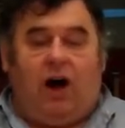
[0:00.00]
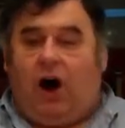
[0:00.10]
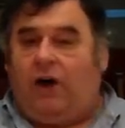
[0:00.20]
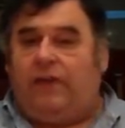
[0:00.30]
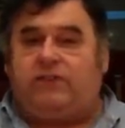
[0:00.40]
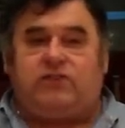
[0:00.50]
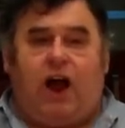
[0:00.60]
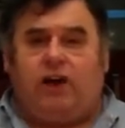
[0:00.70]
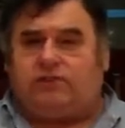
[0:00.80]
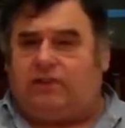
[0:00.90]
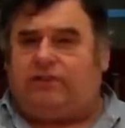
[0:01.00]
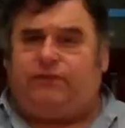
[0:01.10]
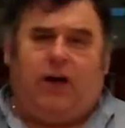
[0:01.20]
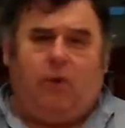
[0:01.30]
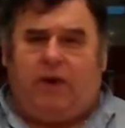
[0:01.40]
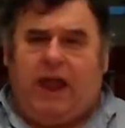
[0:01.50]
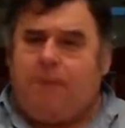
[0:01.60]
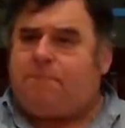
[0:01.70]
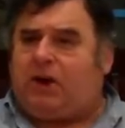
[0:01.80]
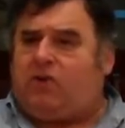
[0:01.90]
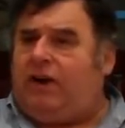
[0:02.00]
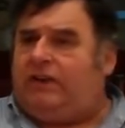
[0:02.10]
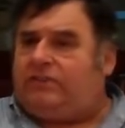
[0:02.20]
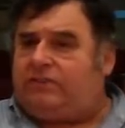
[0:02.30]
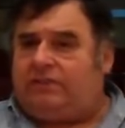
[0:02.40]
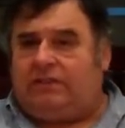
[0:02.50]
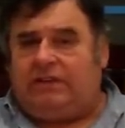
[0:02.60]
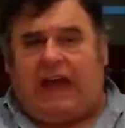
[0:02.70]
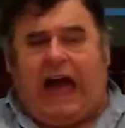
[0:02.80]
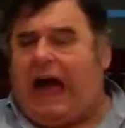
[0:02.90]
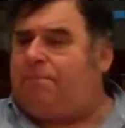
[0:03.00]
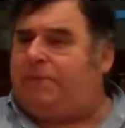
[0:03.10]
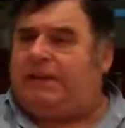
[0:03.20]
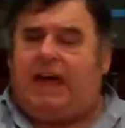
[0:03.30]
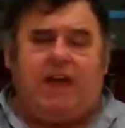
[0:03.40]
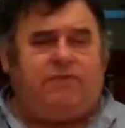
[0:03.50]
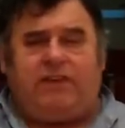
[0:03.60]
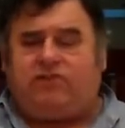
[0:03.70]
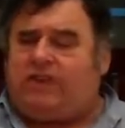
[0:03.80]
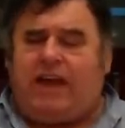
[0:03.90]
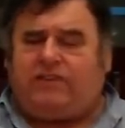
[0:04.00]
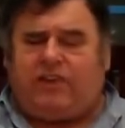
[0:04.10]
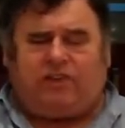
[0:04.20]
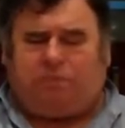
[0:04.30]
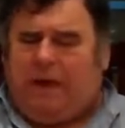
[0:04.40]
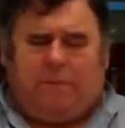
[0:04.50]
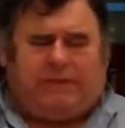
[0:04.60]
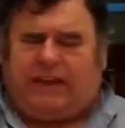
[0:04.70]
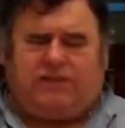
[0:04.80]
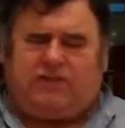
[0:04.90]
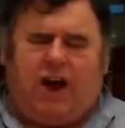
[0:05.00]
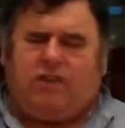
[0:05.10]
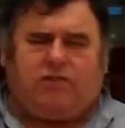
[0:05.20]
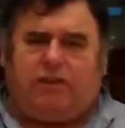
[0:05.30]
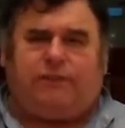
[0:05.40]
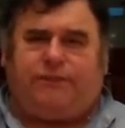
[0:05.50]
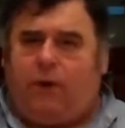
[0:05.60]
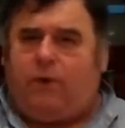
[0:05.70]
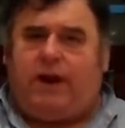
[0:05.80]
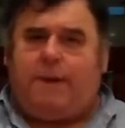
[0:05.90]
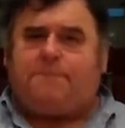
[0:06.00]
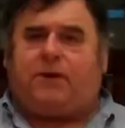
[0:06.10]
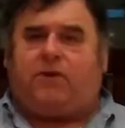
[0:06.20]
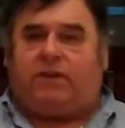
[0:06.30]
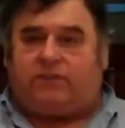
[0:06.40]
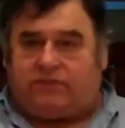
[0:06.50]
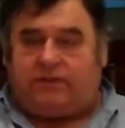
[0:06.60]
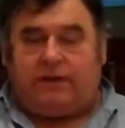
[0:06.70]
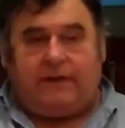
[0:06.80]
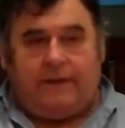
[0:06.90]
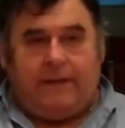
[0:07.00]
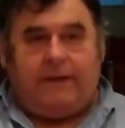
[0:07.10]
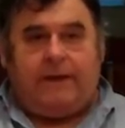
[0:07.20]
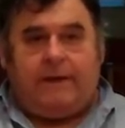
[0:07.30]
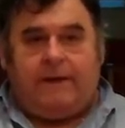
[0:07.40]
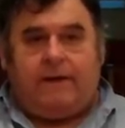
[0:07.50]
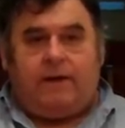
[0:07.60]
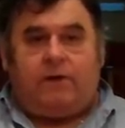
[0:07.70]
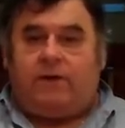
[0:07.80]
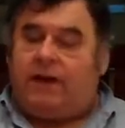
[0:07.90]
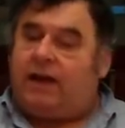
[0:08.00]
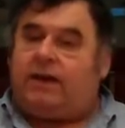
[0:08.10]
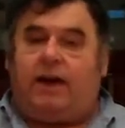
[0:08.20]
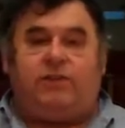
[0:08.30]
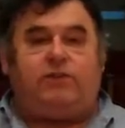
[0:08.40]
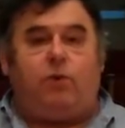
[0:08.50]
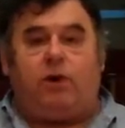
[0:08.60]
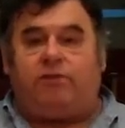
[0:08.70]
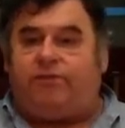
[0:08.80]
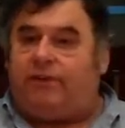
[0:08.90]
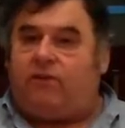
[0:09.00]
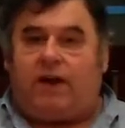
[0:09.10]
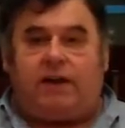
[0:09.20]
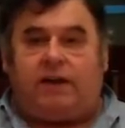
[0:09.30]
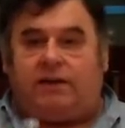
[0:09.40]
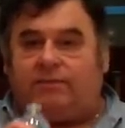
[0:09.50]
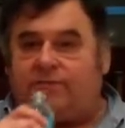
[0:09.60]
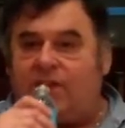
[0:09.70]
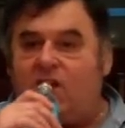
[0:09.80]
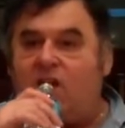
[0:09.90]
Oh, the church is filled with hypocrites. Yeah, I believe in Jesus, but the church is filled with hypocrites. In that case, you ought to fit right in.